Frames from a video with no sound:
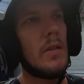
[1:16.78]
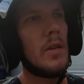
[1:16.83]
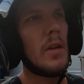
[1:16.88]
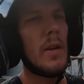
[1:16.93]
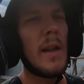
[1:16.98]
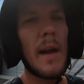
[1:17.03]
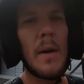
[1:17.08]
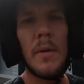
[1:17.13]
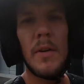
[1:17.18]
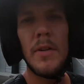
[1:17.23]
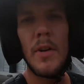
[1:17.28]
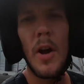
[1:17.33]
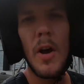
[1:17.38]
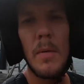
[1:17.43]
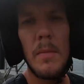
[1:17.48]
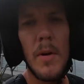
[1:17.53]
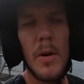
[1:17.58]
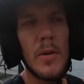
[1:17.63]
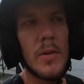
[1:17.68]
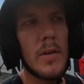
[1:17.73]
so that was
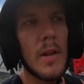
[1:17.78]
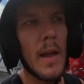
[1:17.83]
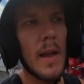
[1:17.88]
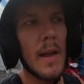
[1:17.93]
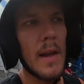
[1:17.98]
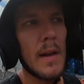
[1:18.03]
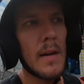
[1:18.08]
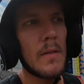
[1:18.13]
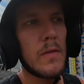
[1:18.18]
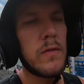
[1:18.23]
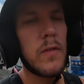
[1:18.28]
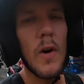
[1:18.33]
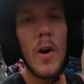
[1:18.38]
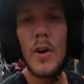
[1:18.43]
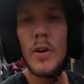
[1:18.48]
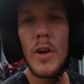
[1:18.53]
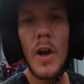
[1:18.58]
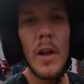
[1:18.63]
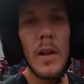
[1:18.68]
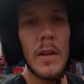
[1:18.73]
almost like
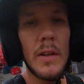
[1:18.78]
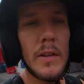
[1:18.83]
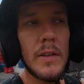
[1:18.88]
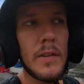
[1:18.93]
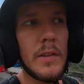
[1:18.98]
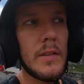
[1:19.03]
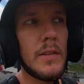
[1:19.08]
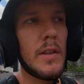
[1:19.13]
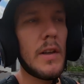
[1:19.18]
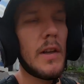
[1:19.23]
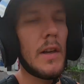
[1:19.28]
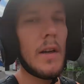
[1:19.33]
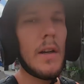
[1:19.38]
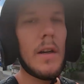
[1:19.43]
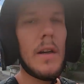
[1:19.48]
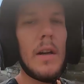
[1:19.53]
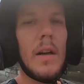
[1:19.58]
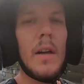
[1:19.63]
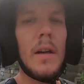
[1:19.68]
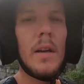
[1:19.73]
four dollars
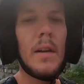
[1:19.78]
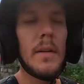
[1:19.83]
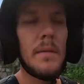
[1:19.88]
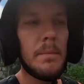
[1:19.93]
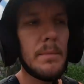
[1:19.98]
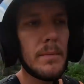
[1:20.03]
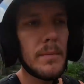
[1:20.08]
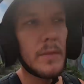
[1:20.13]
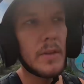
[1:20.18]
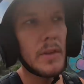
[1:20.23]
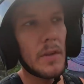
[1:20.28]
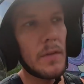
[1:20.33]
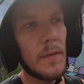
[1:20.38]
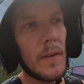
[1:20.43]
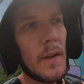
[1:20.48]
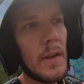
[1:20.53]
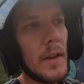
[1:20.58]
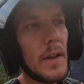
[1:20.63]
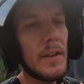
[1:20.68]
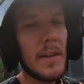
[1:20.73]
to to
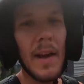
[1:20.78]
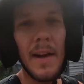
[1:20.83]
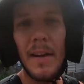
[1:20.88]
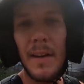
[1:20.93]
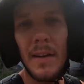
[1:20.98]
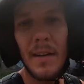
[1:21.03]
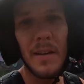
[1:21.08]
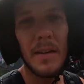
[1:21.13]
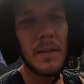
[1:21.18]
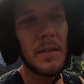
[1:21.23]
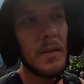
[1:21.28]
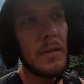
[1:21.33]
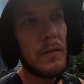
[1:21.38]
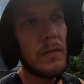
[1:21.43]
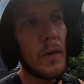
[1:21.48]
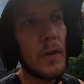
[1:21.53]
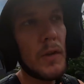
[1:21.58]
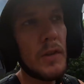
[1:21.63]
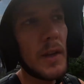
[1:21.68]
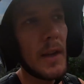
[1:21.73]
fill the tank
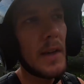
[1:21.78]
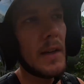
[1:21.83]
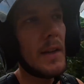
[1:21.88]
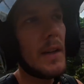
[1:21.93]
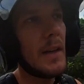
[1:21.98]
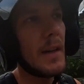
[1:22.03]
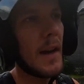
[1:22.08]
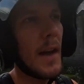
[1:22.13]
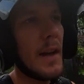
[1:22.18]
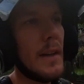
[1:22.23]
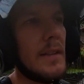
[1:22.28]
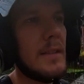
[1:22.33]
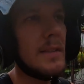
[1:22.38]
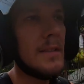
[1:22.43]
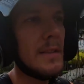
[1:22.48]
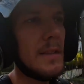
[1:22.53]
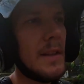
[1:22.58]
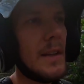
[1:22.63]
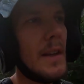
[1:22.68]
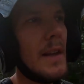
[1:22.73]
full tank of gas.
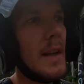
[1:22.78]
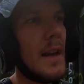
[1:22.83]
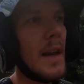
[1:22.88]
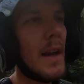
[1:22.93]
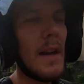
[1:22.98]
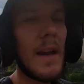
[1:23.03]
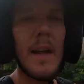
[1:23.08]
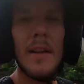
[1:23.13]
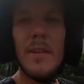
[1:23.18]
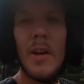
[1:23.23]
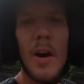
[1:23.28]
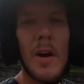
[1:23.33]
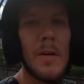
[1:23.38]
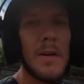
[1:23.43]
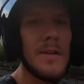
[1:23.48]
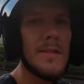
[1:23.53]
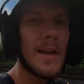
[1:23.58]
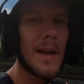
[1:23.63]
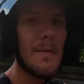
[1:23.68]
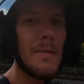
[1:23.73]
And as
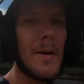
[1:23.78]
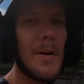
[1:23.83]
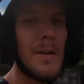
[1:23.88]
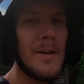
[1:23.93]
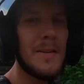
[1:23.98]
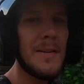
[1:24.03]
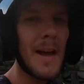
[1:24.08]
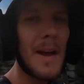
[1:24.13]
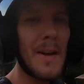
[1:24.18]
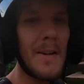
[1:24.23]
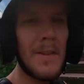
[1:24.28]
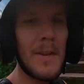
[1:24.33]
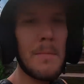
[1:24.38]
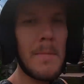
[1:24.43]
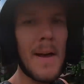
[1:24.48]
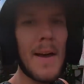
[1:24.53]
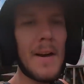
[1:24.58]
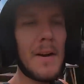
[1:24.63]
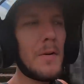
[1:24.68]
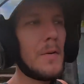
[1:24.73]
always, I'm always sat on the
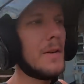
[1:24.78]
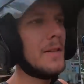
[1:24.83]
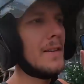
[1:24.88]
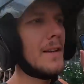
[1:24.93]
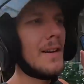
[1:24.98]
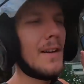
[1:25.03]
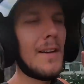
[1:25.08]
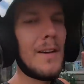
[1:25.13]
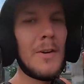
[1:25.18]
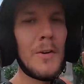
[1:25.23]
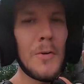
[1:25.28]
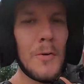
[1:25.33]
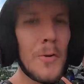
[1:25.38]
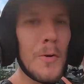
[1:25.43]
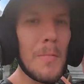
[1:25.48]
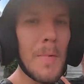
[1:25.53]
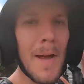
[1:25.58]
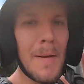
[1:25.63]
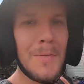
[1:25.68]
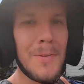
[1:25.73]
back with the
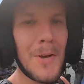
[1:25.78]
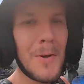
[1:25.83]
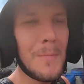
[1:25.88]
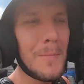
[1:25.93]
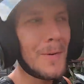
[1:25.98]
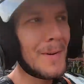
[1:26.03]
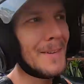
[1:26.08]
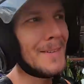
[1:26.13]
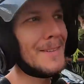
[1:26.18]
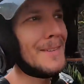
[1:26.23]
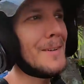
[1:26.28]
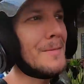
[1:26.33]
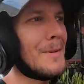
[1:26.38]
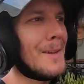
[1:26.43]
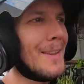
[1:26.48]
Google Maps open to